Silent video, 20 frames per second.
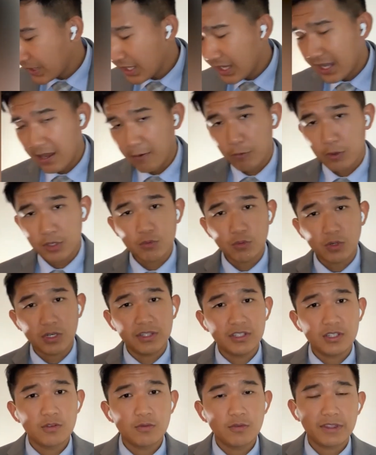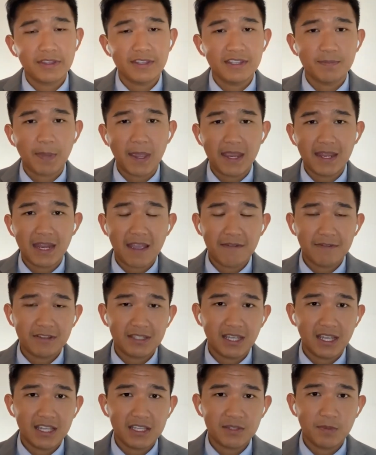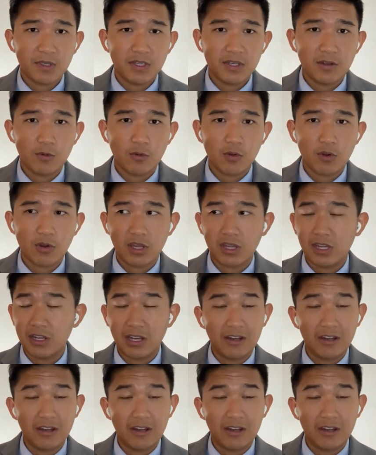And what you want to do with these paid advertisement or